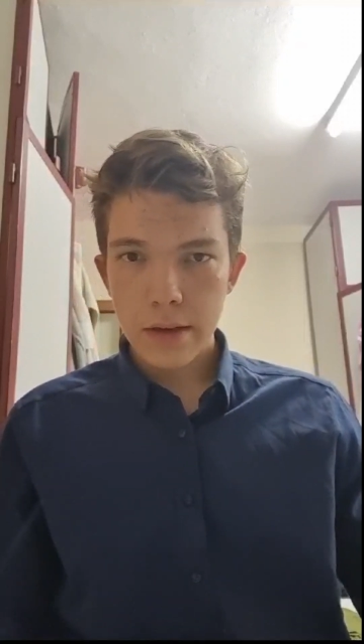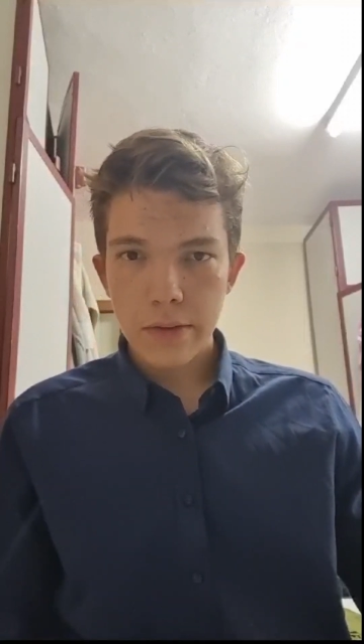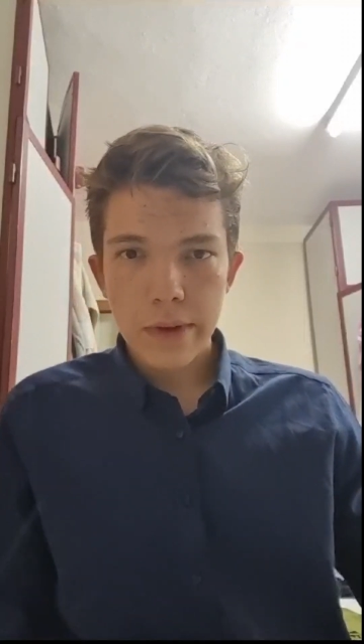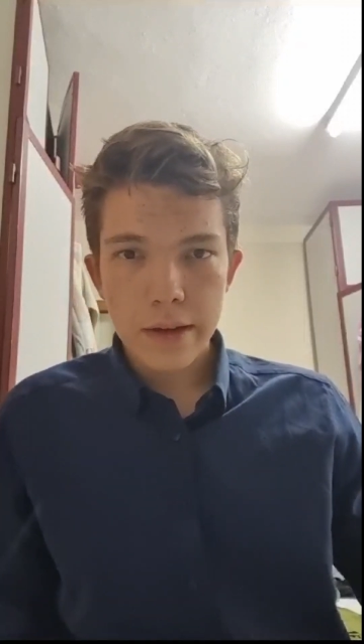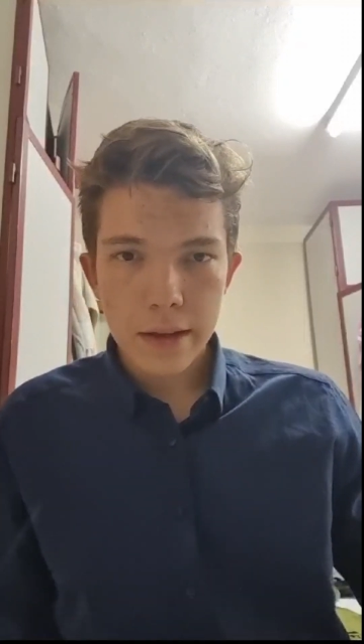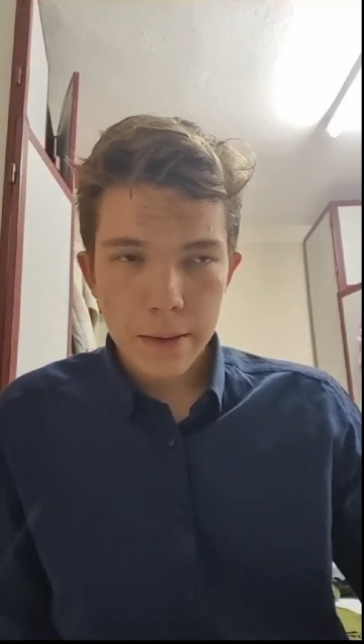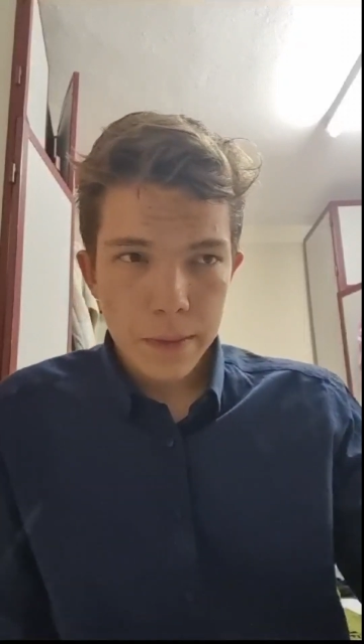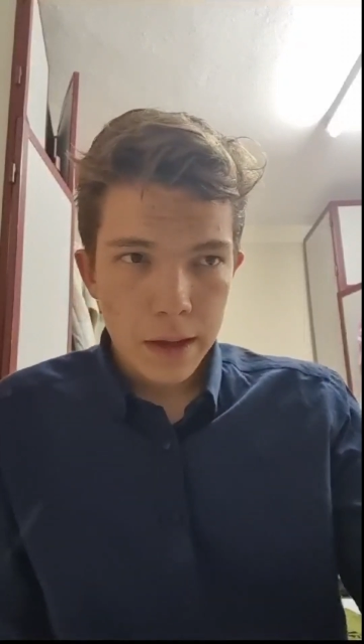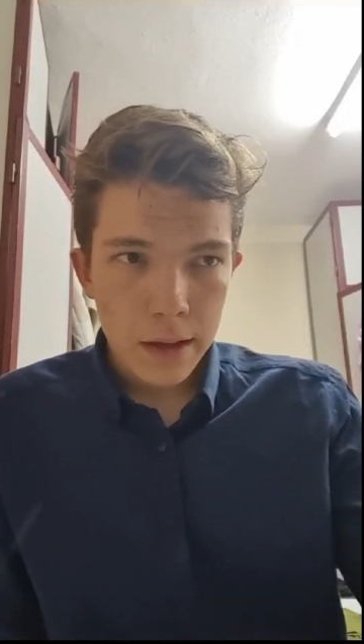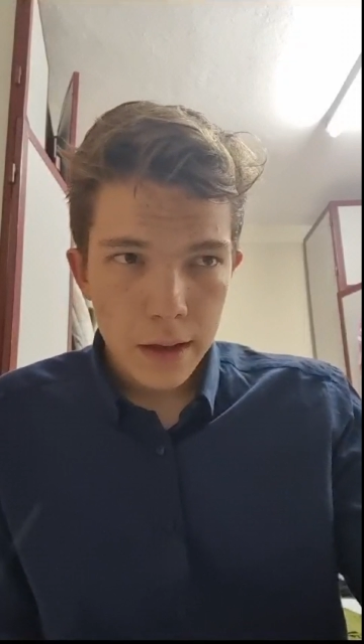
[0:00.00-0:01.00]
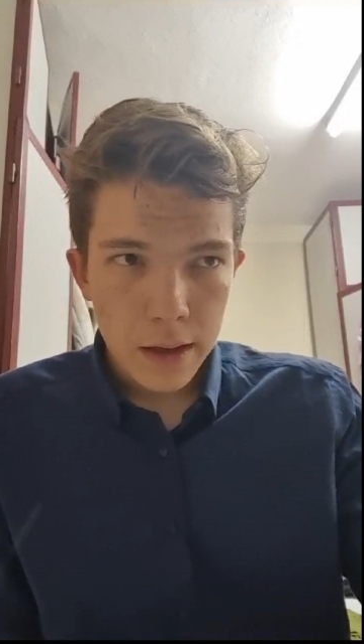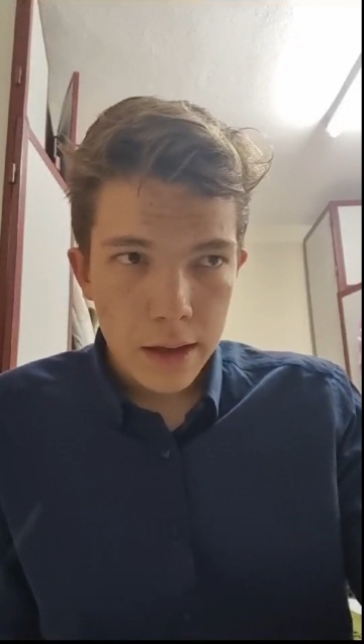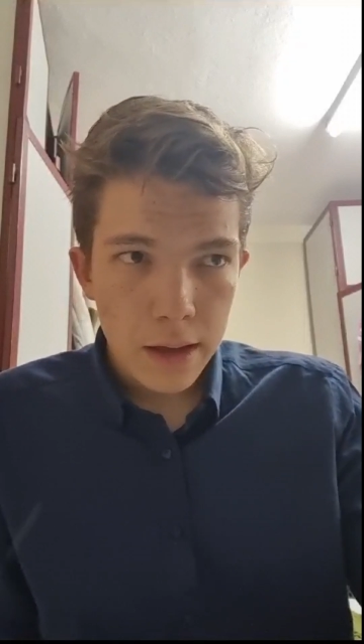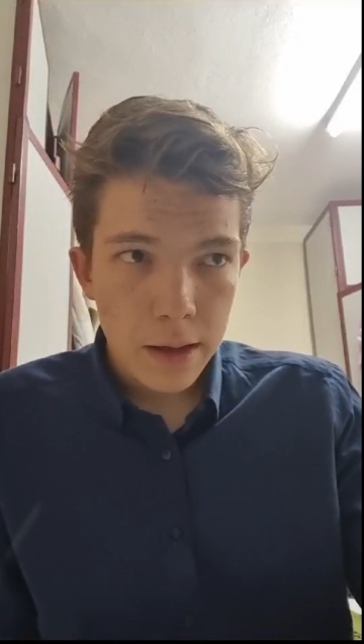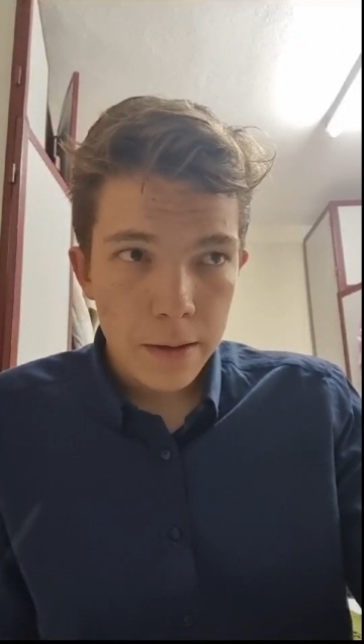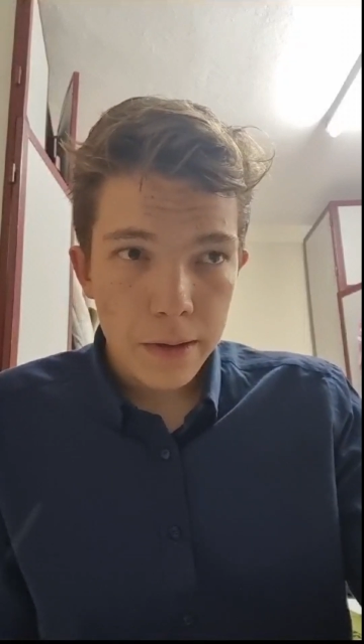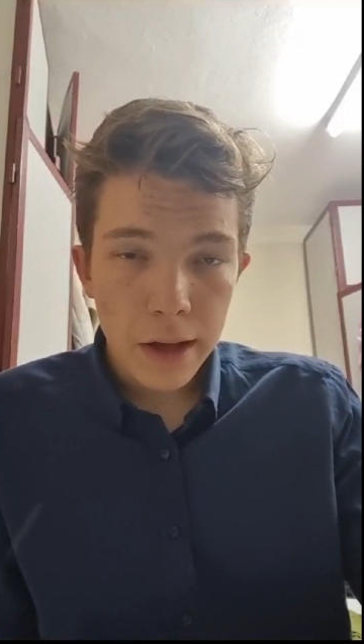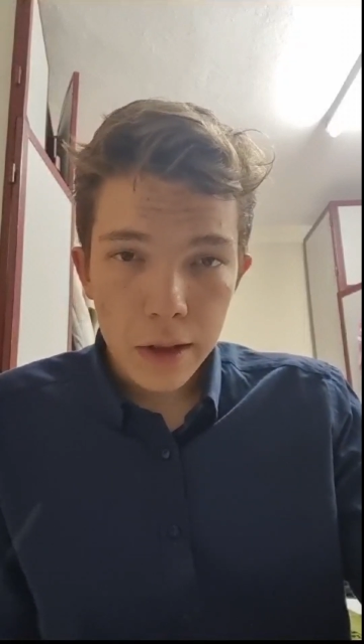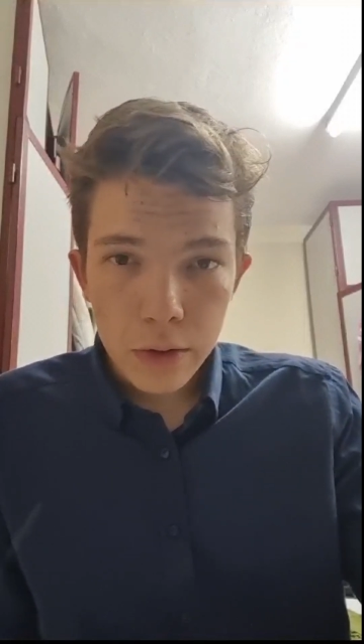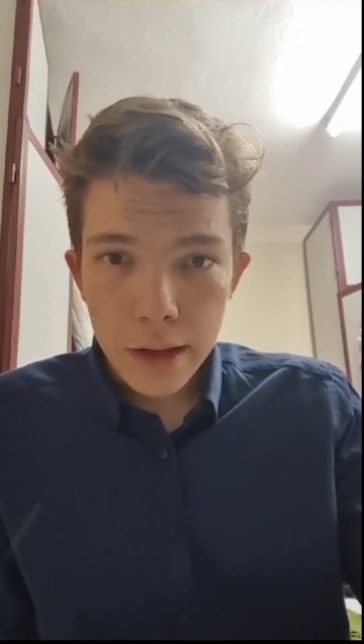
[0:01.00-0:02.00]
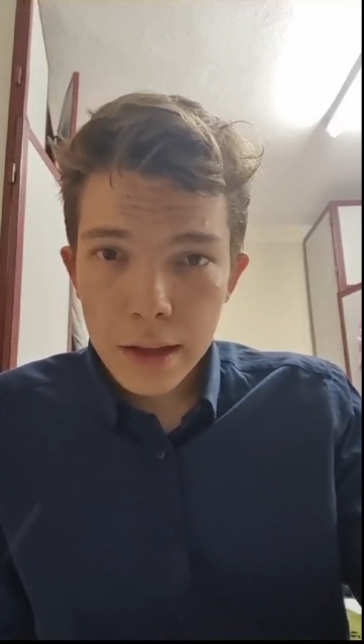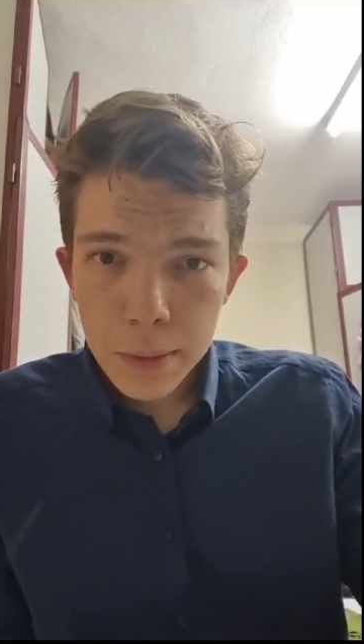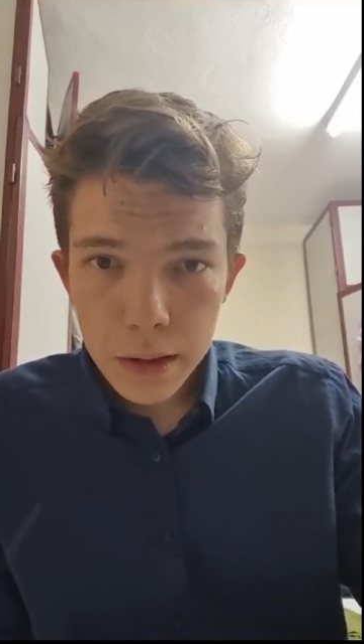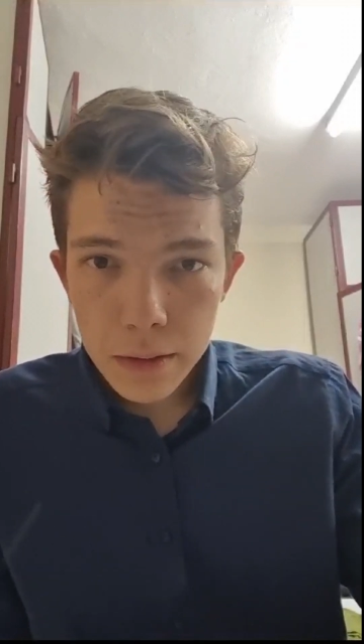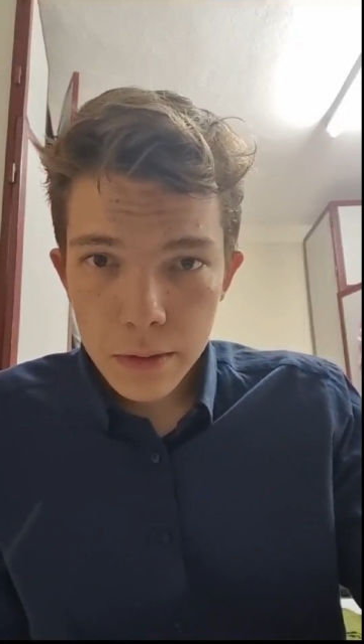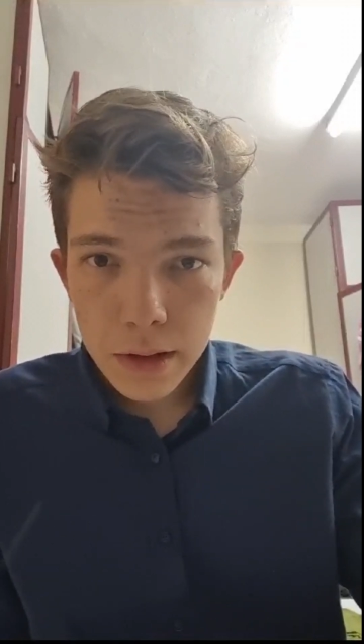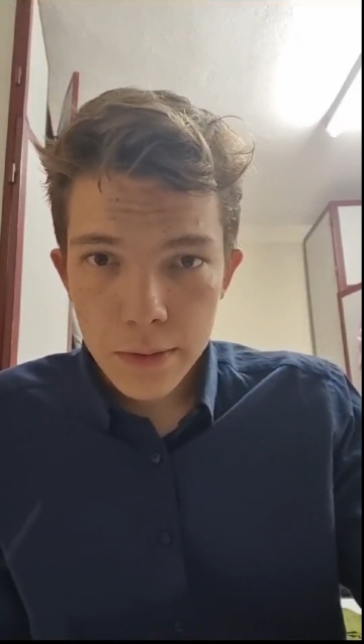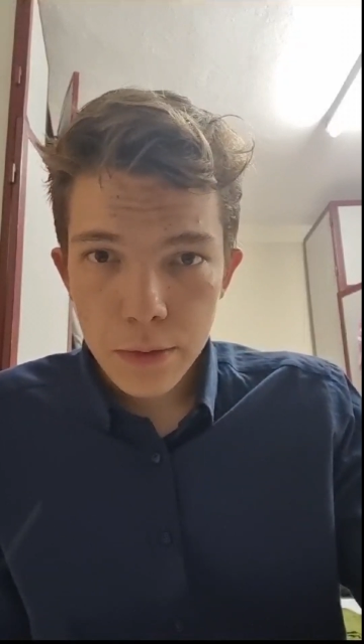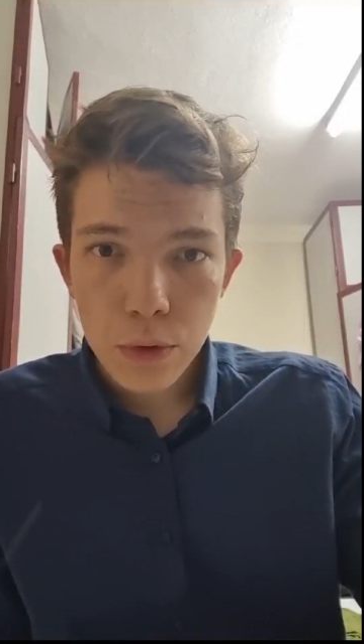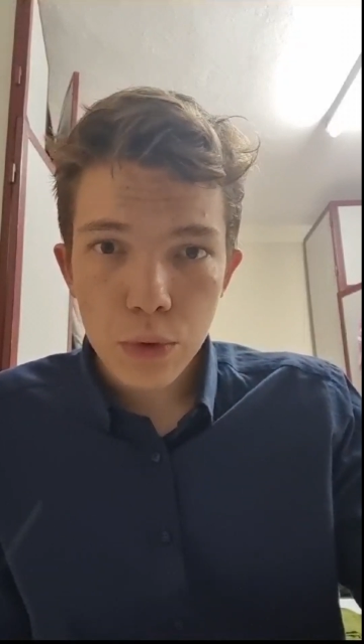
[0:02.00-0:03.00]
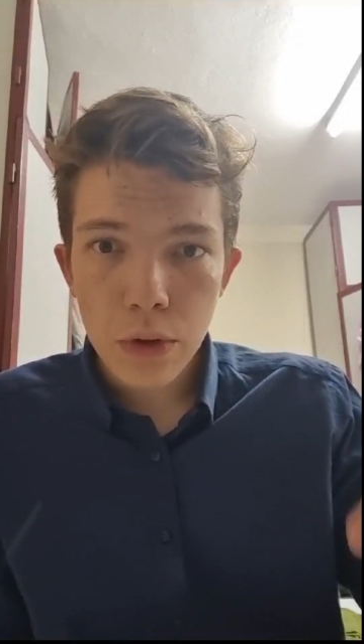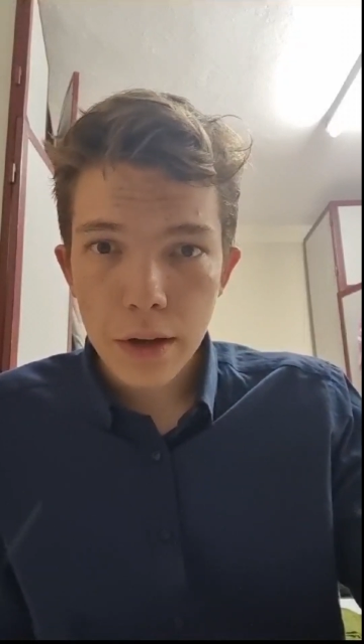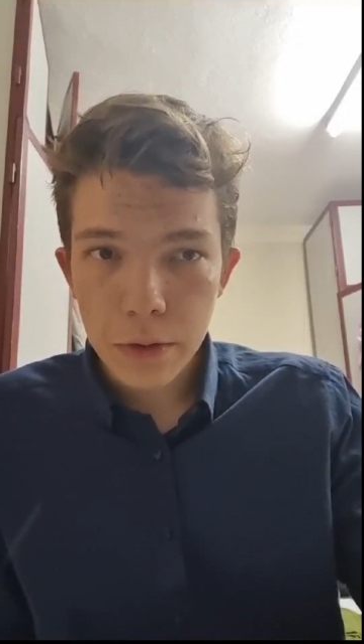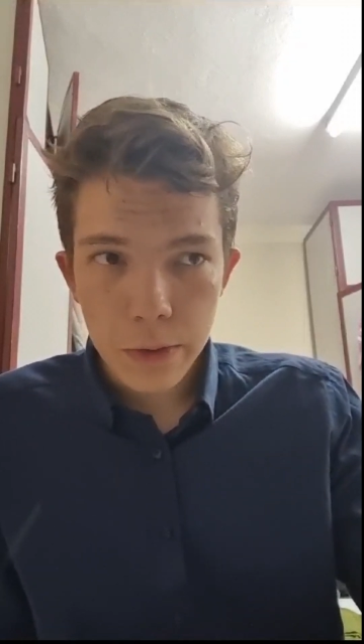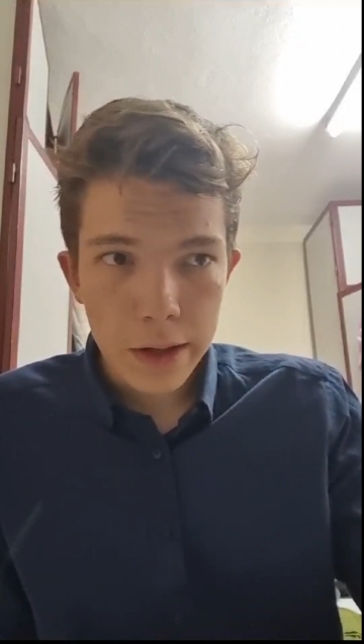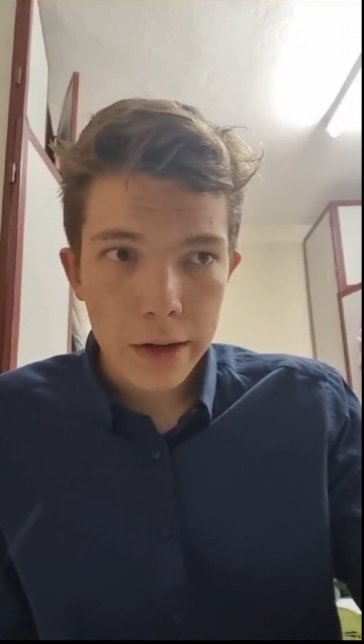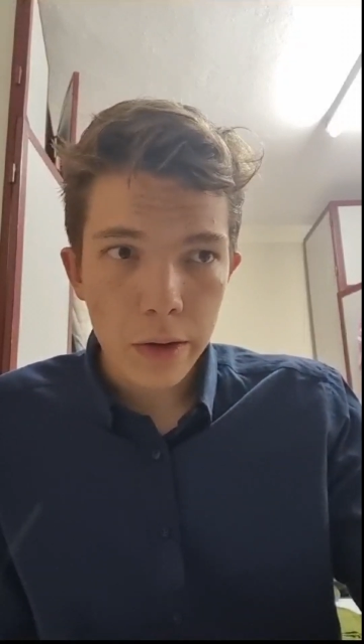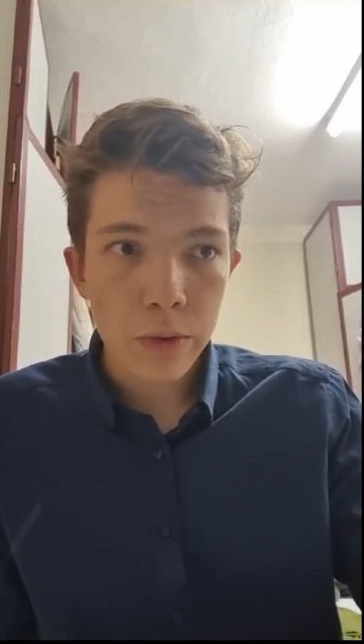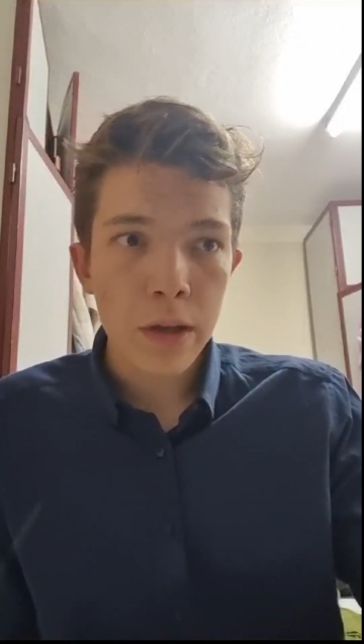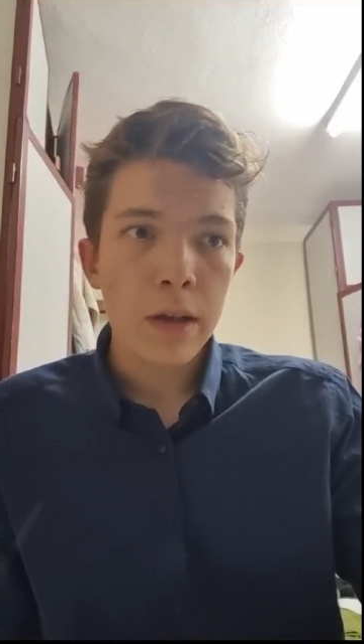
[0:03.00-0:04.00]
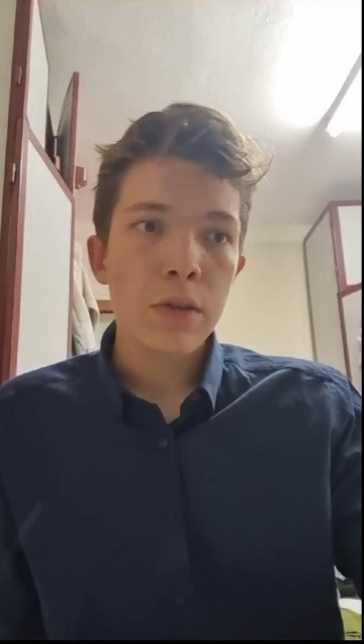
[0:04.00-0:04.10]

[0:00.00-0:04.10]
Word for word: very calculatable if you do other way around.